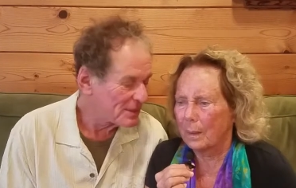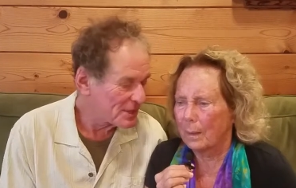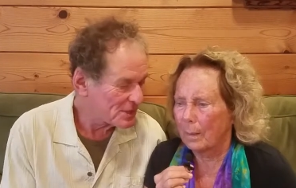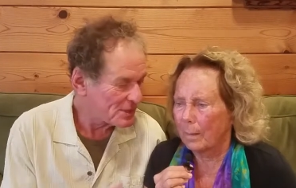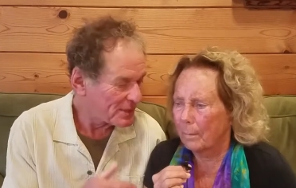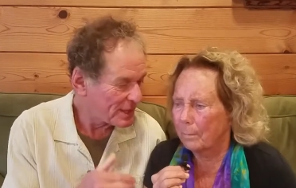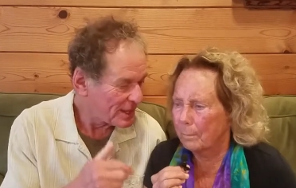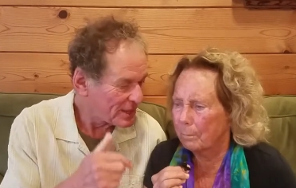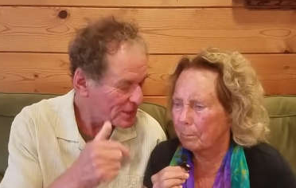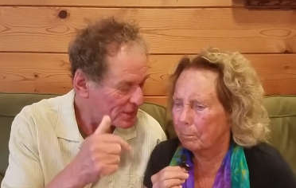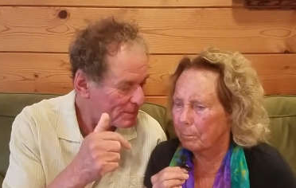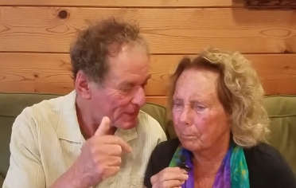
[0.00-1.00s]
Speaker 1: just
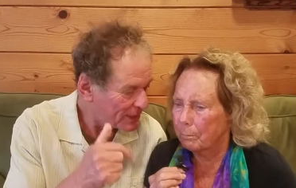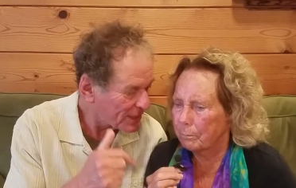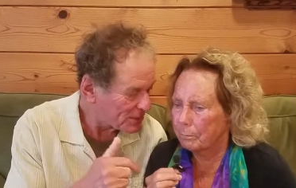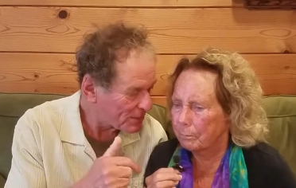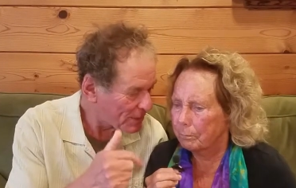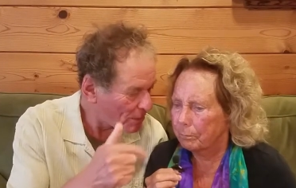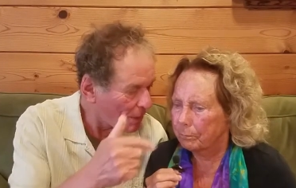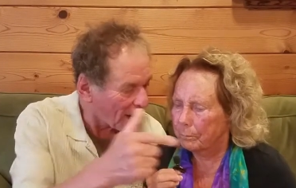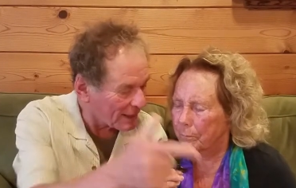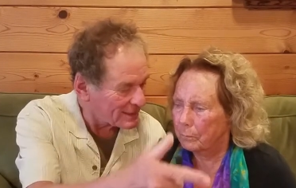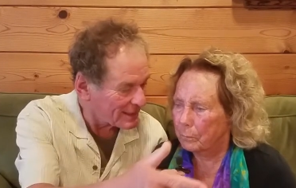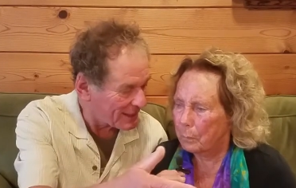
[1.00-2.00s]
just because we
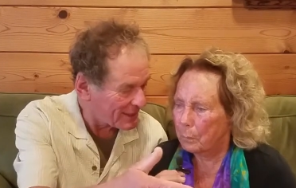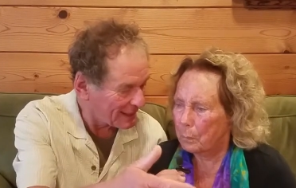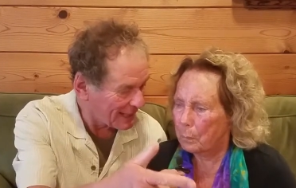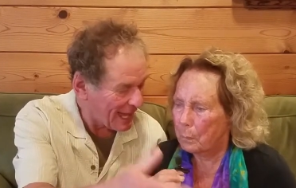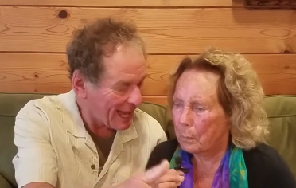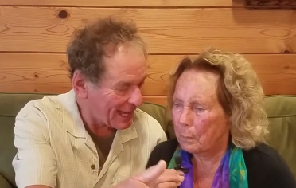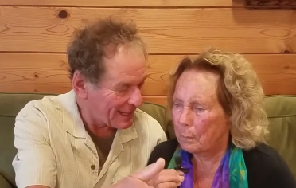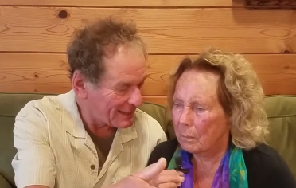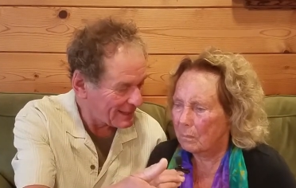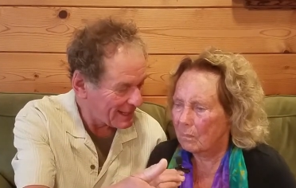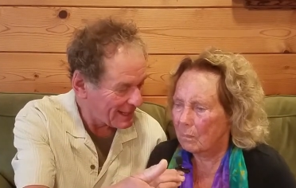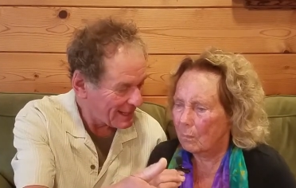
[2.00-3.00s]
walked on the
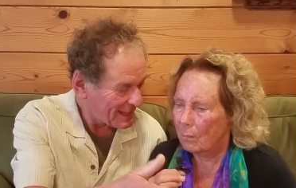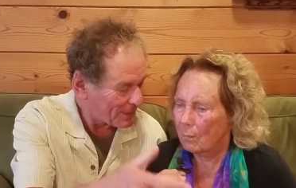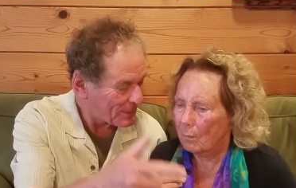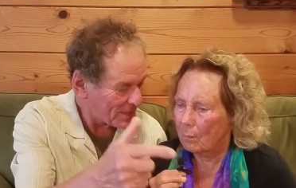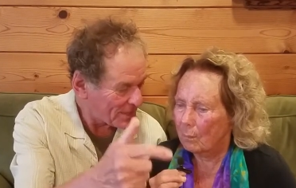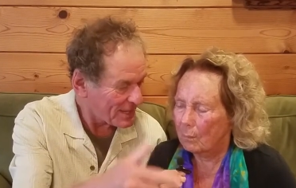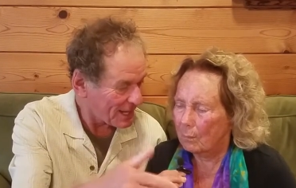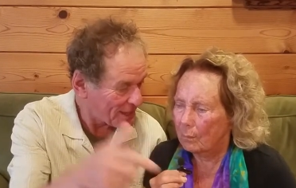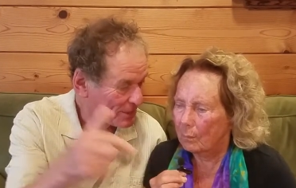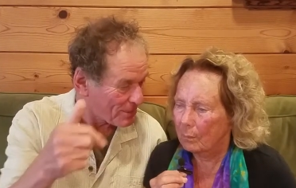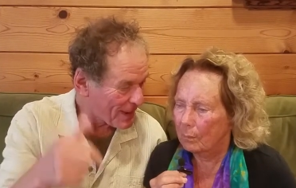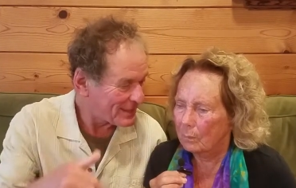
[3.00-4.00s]
land that we
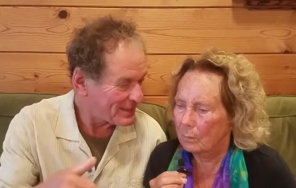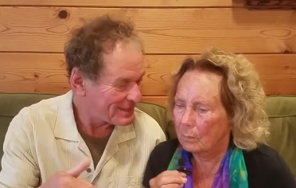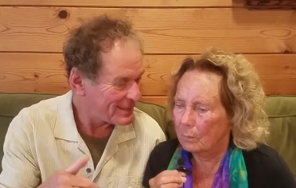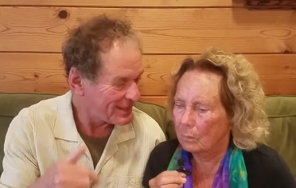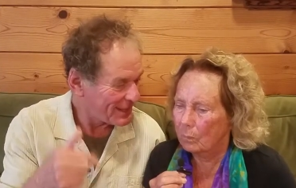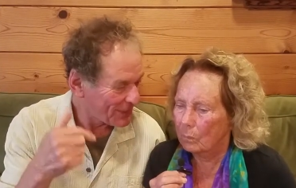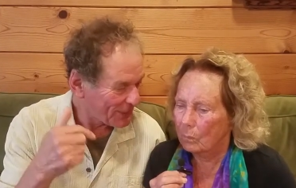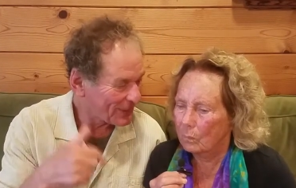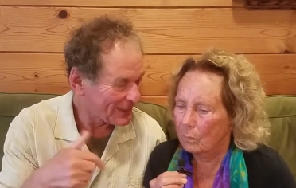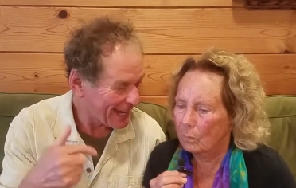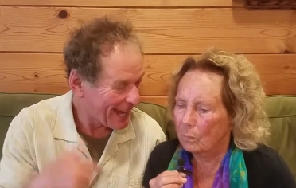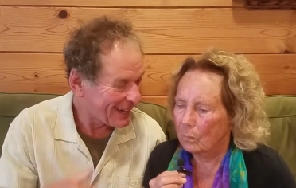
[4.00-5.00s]
decided to rent the
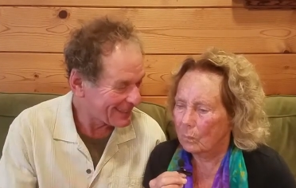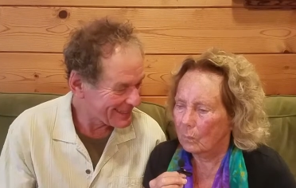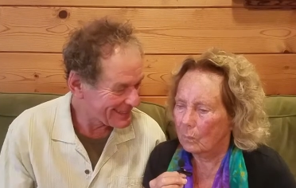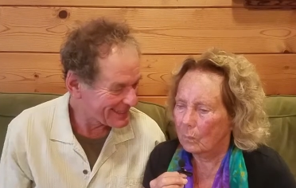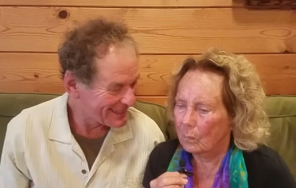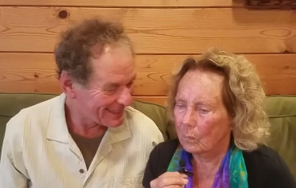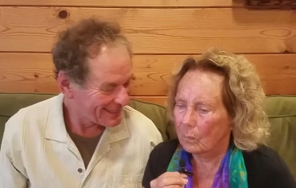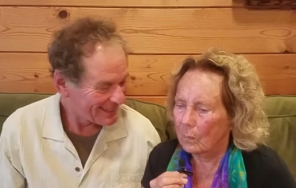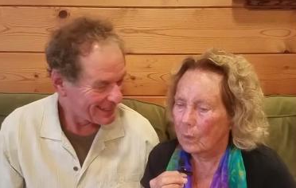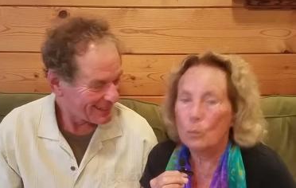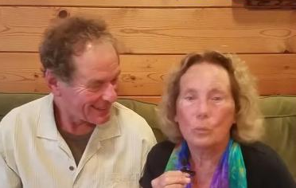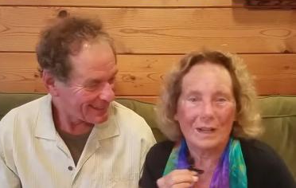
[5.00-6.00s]
old house.
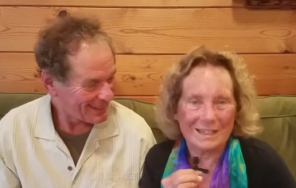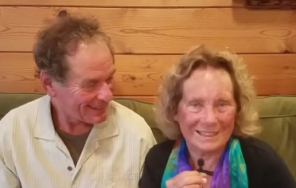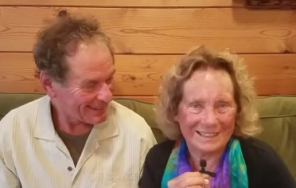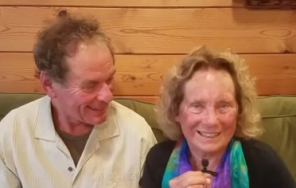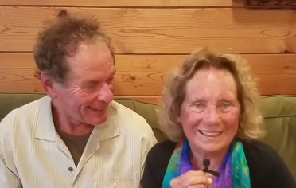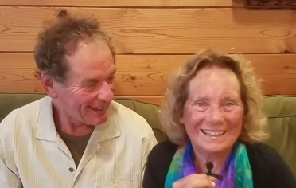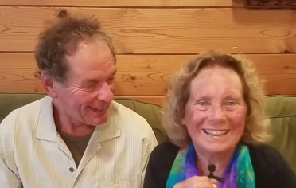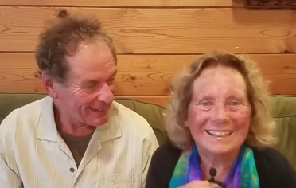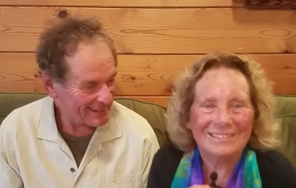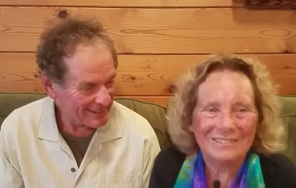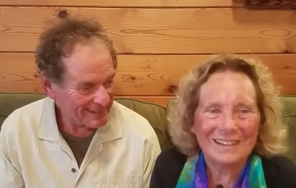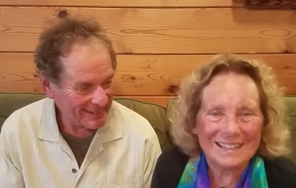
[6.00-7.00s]
Speaker 2: Right.
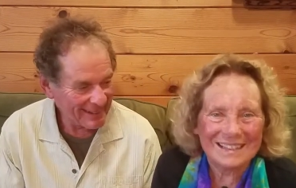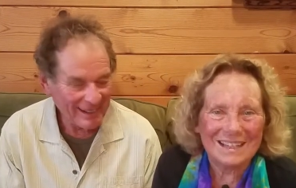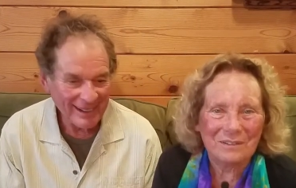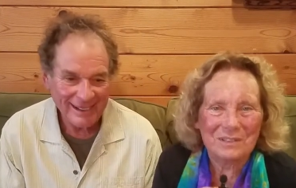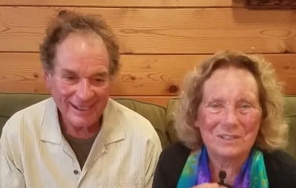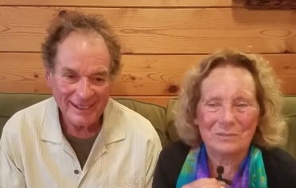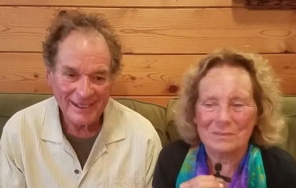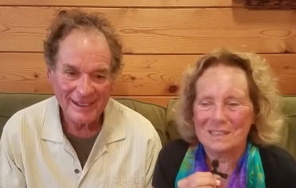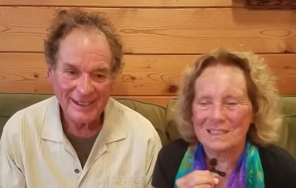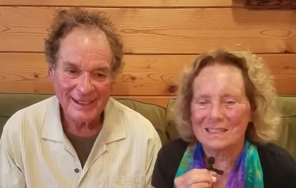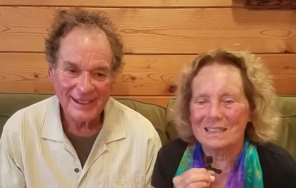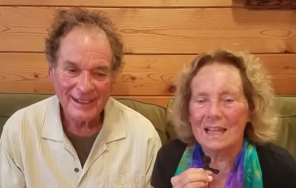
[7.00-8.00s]
Yeah. Right. Yeah. That was the
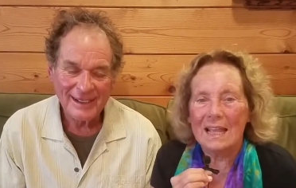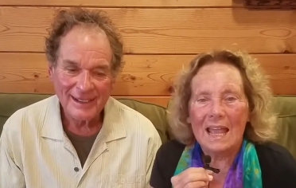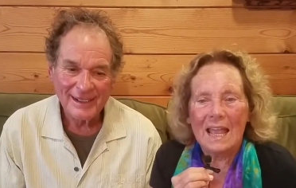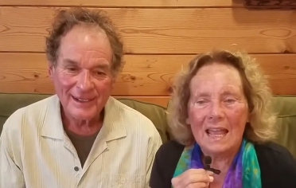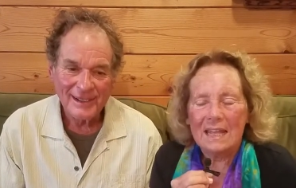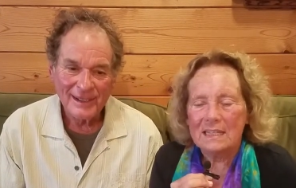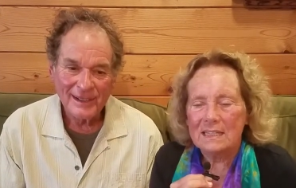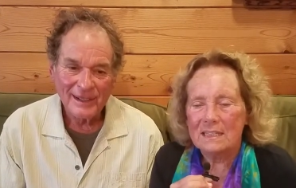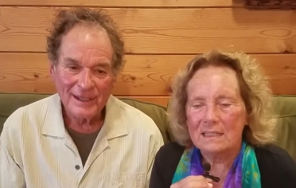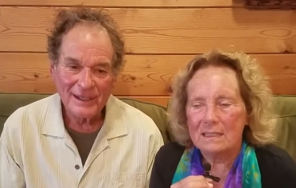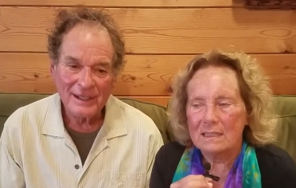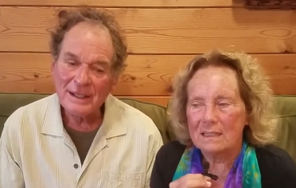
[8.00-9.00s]
reason, and
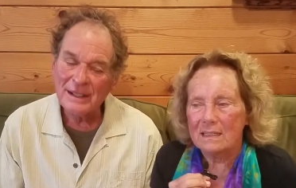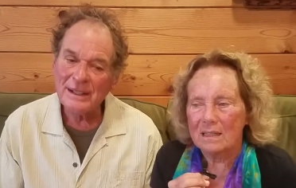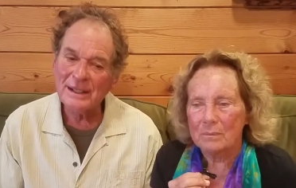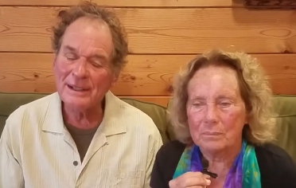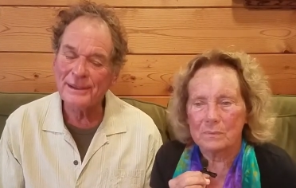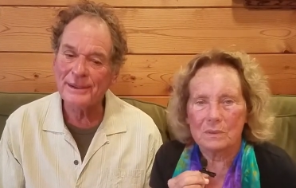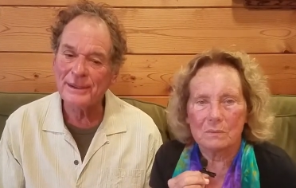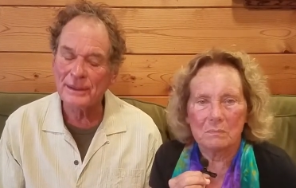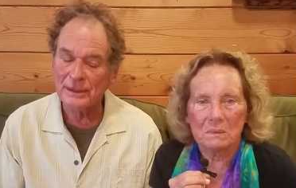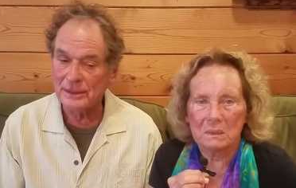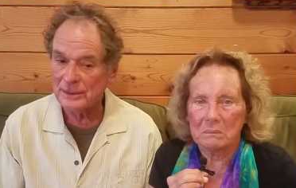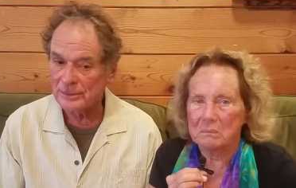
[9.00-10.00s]
he he kept
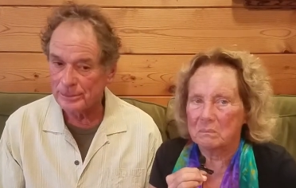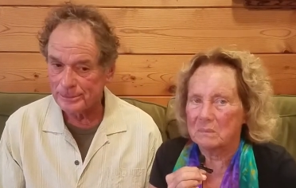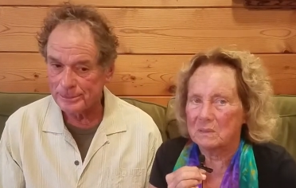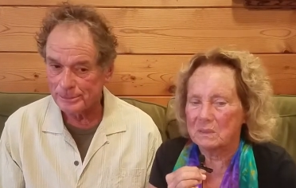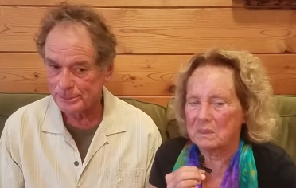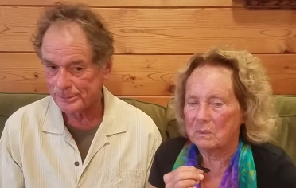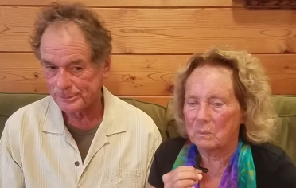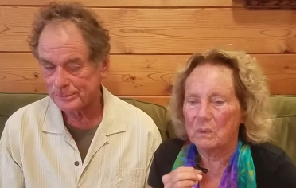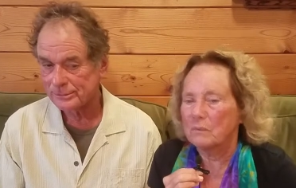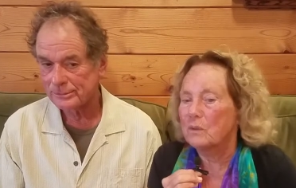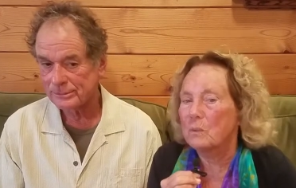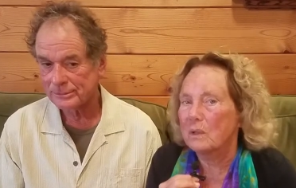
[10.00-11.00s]
he said,
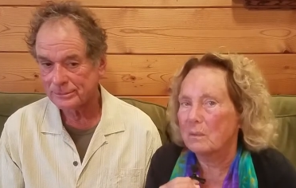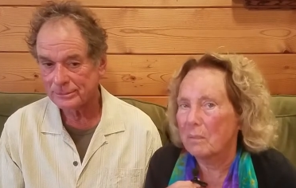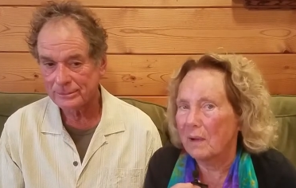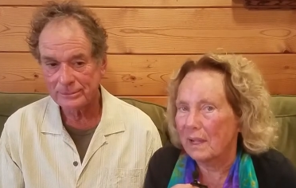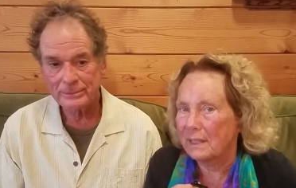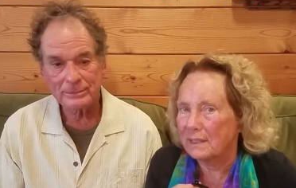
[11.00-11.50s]
"Well, if you want to buy it,